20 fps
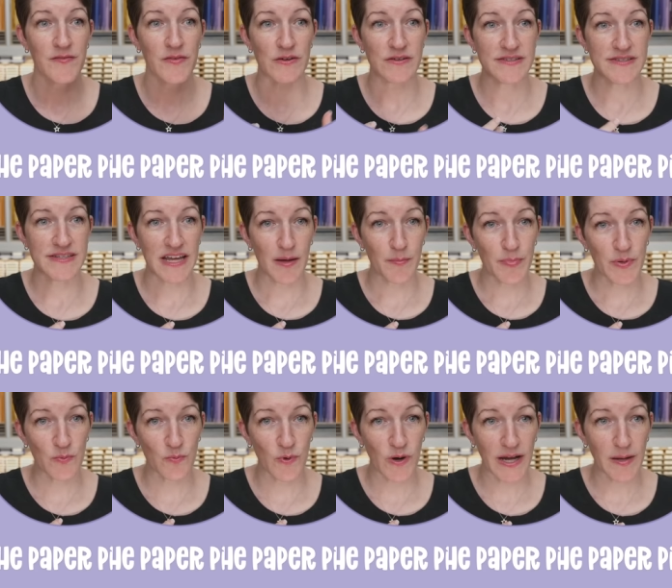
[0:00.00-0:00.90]
For
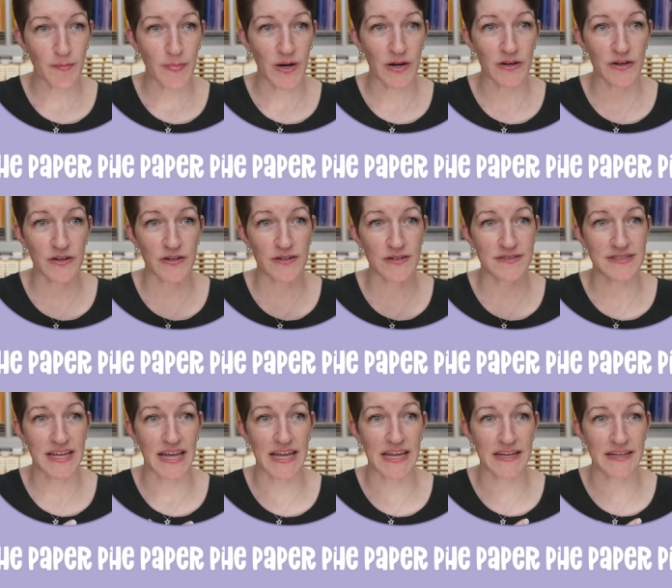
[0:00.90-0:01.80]
Stampin' Write
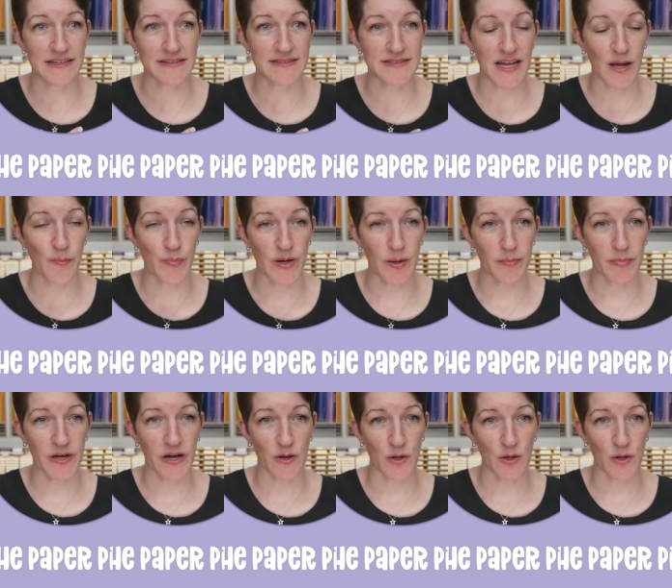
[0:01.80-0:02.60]
markers and Stampin' Up!